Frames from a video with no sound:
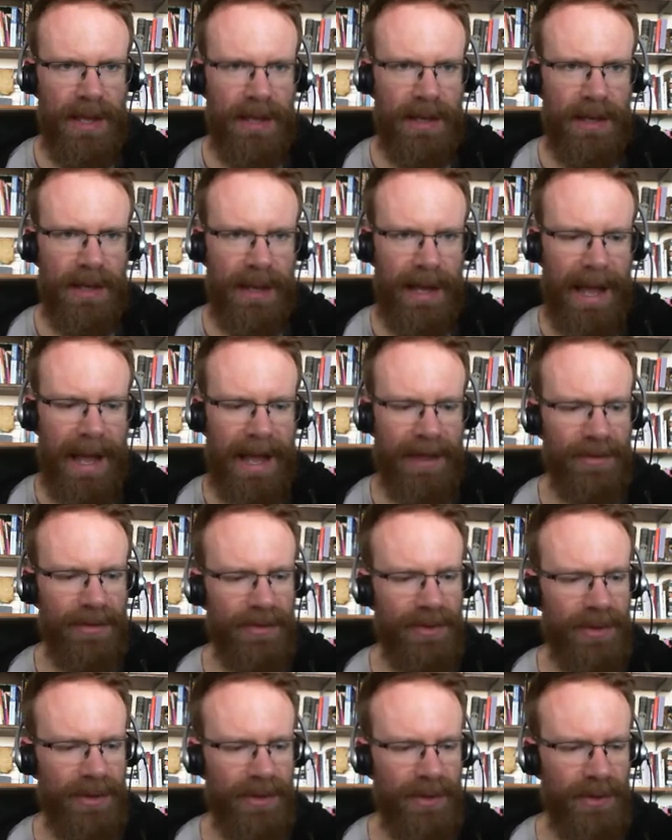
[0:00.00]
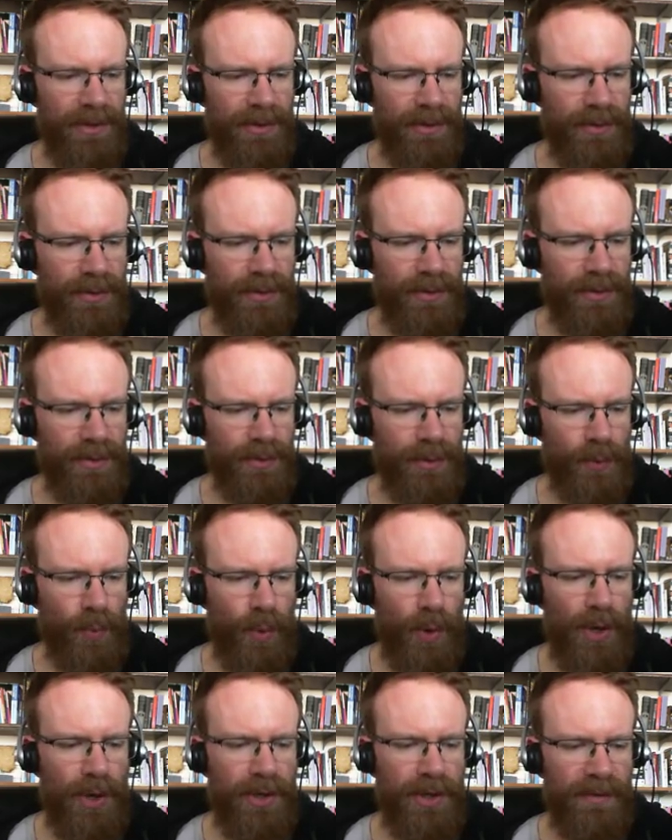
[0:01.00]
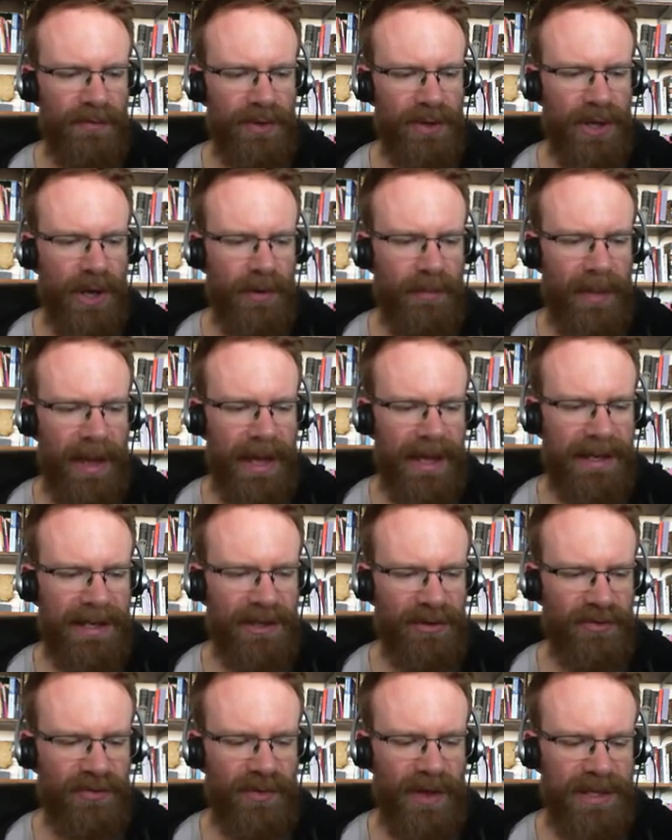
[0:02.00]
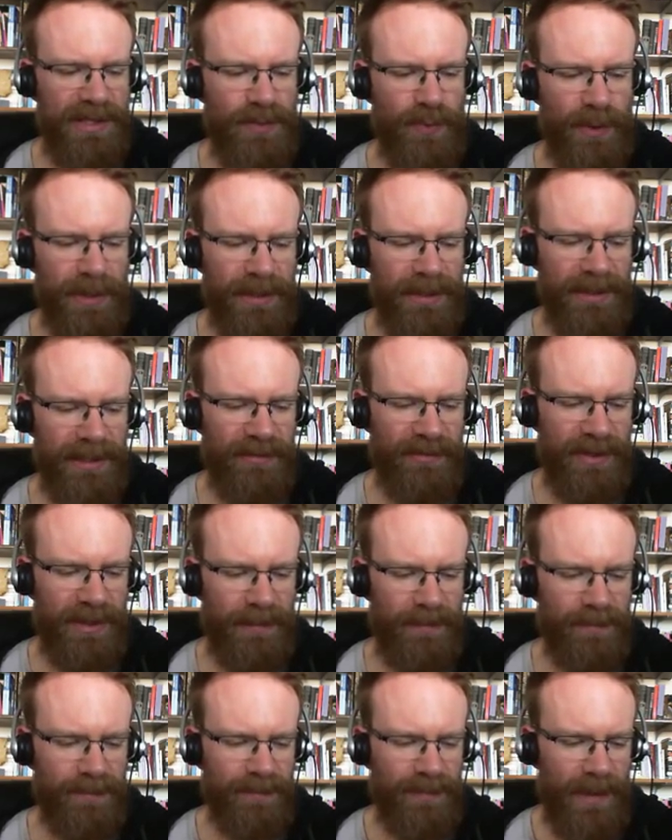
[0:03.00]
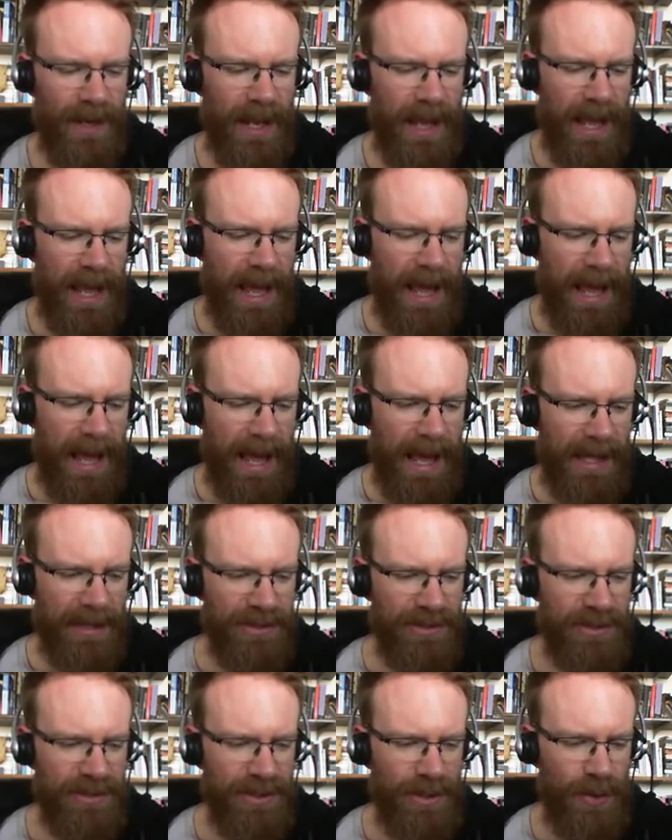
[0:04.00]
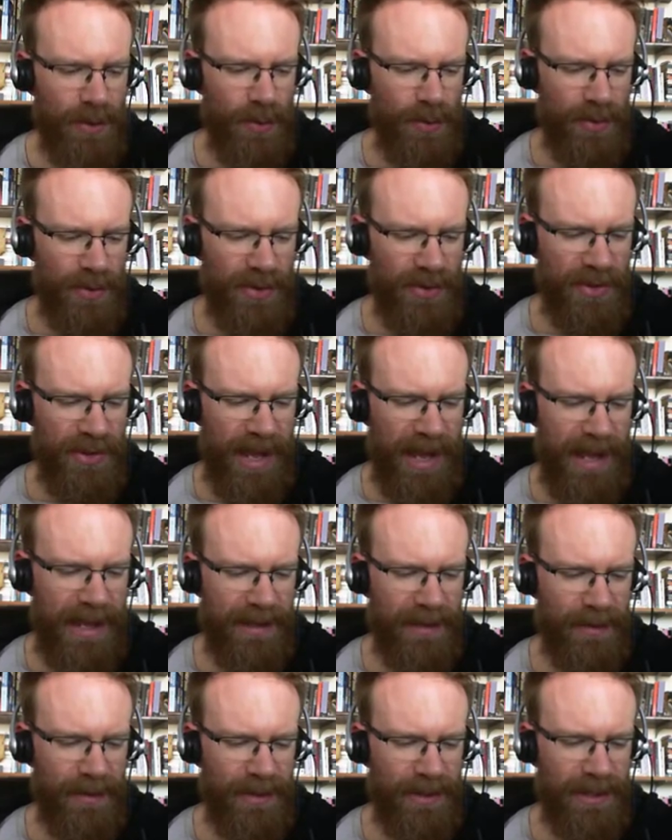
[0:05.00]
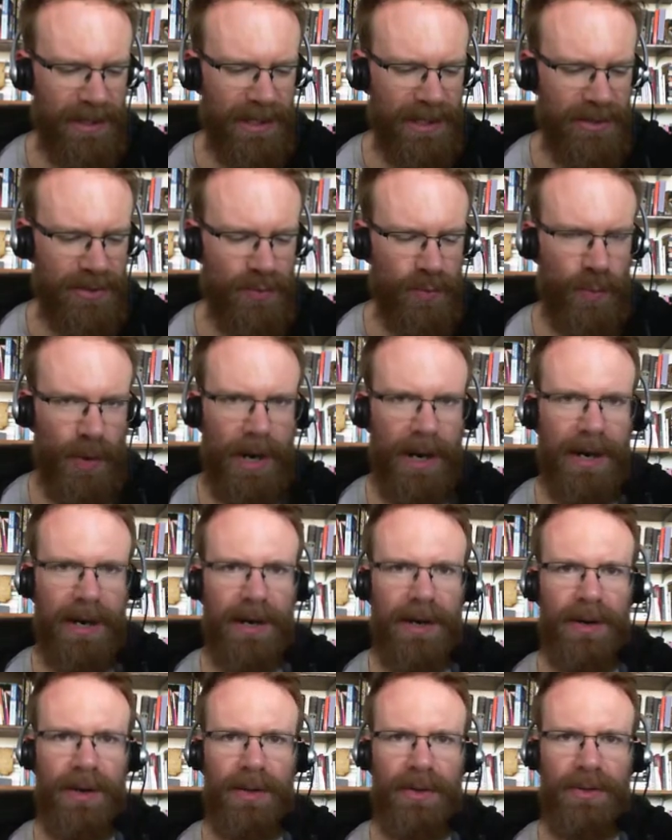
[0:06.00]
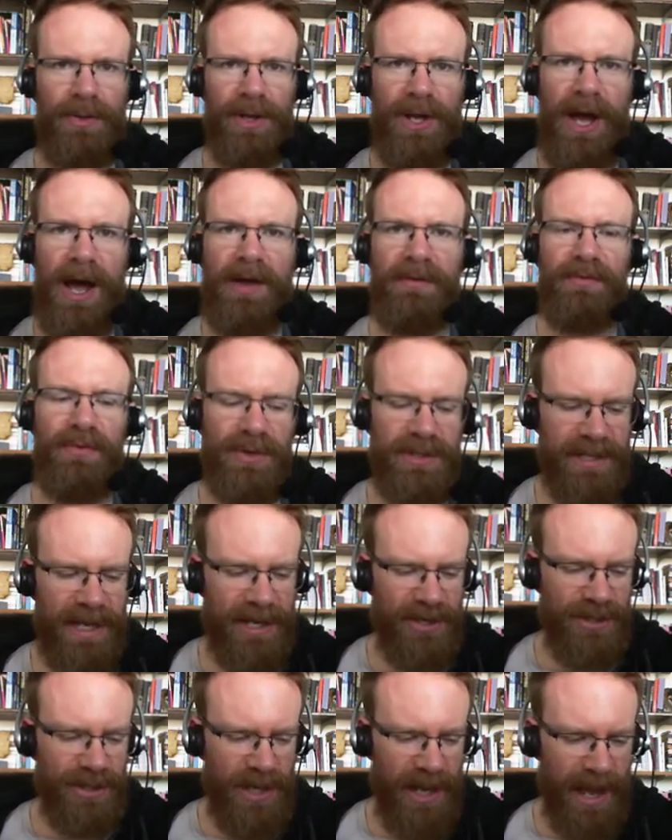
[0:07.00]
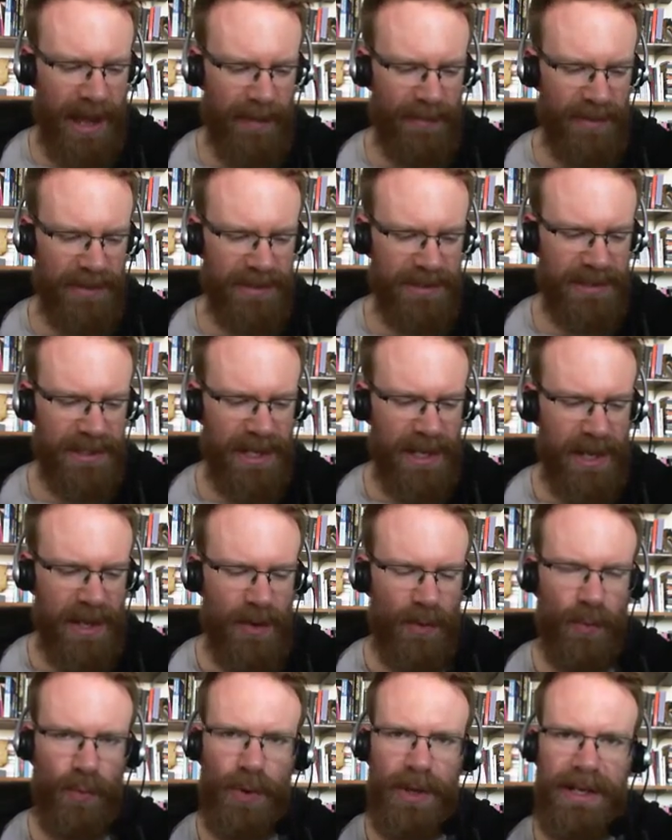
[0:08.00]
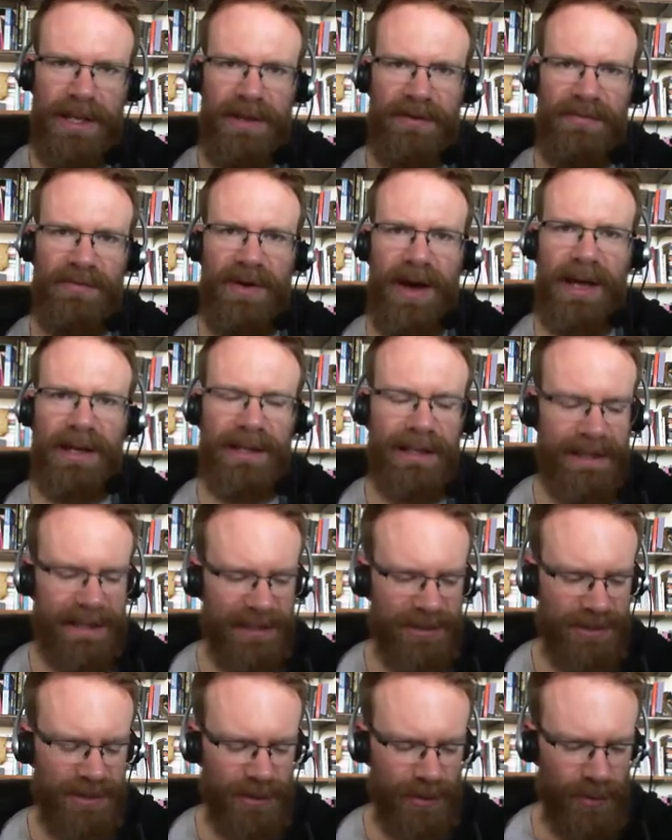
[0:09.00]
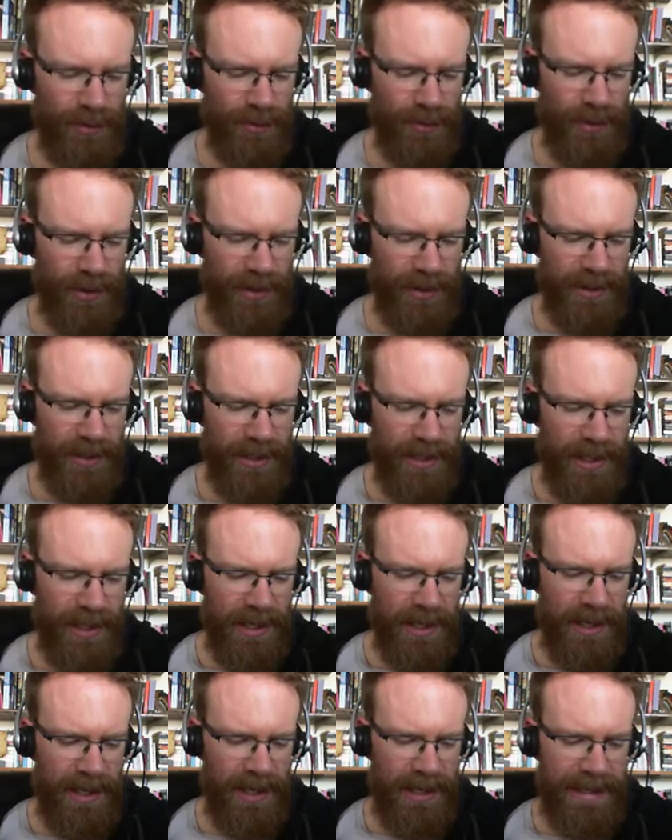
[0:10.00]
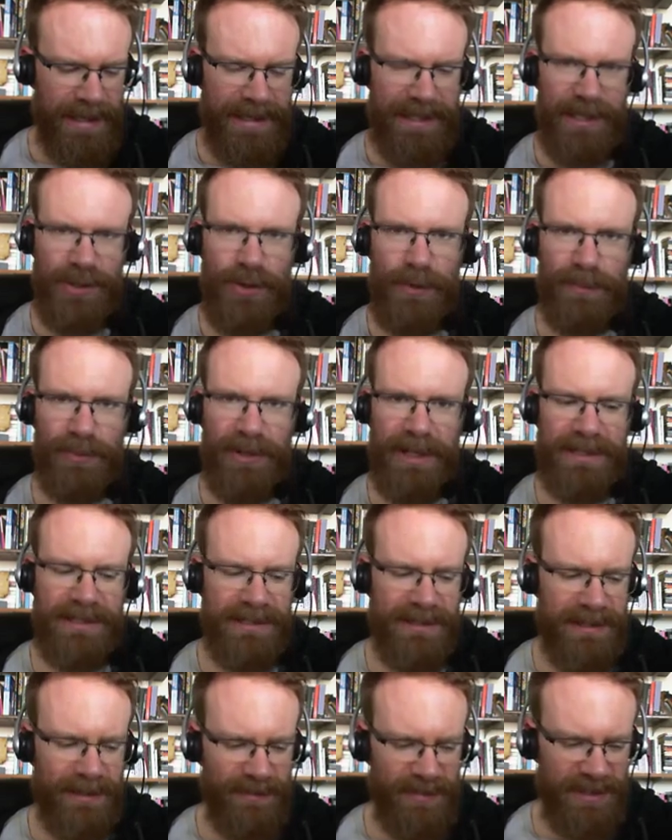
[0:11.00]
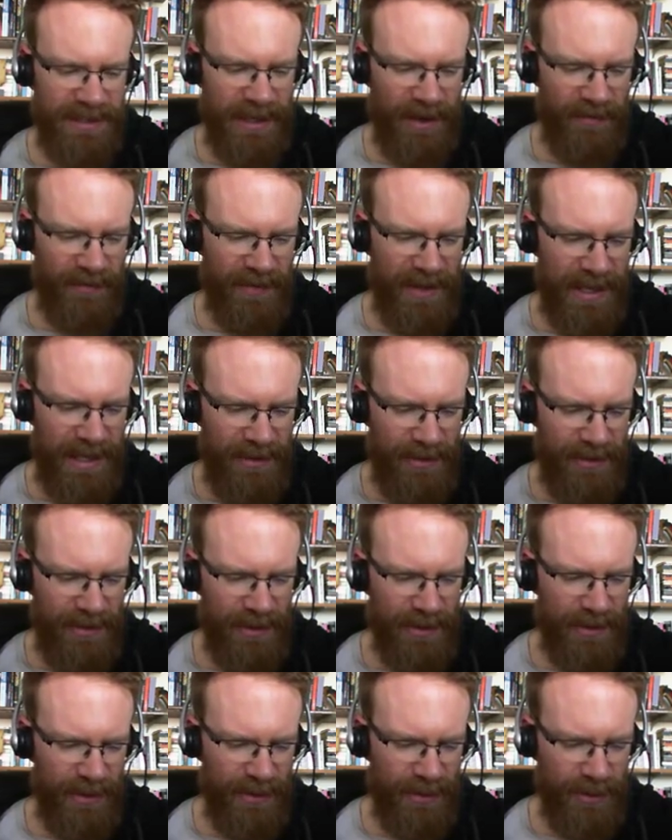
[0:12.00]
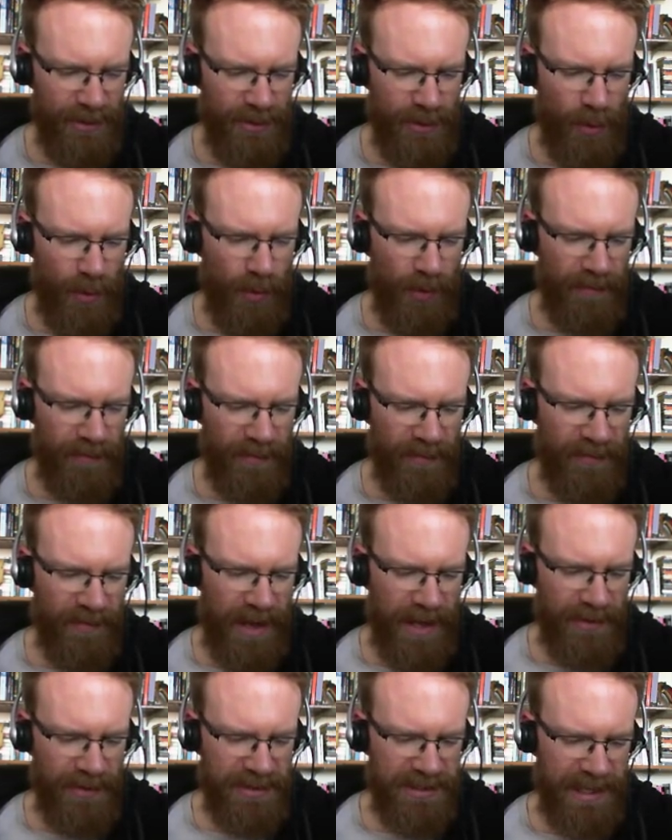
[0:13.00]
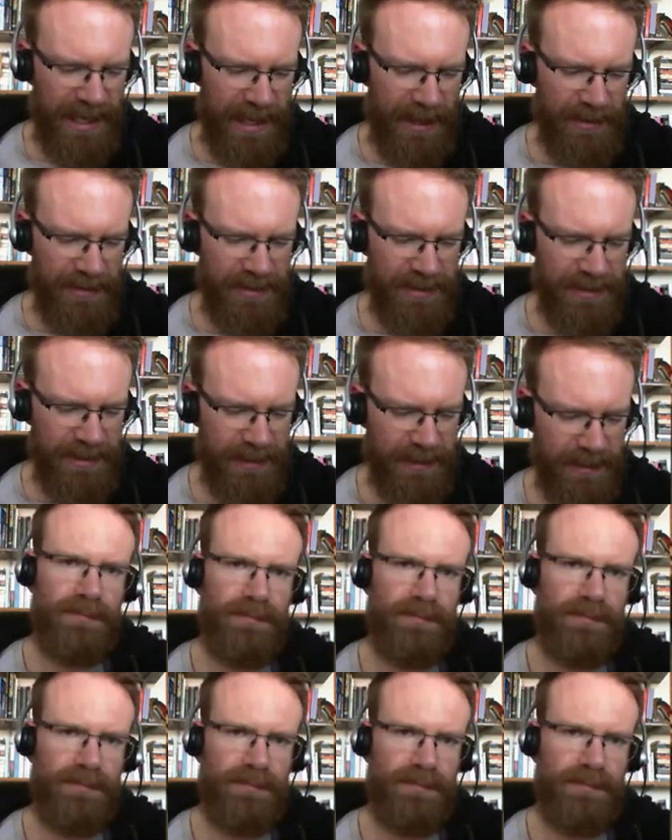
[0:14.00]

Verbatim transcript: Uh, at the the word of the young man, his face went livid. And so that is where the confrontation happens. When he finally gets to Uruk, uh, Enkidu places himself in the, the door of the father's house.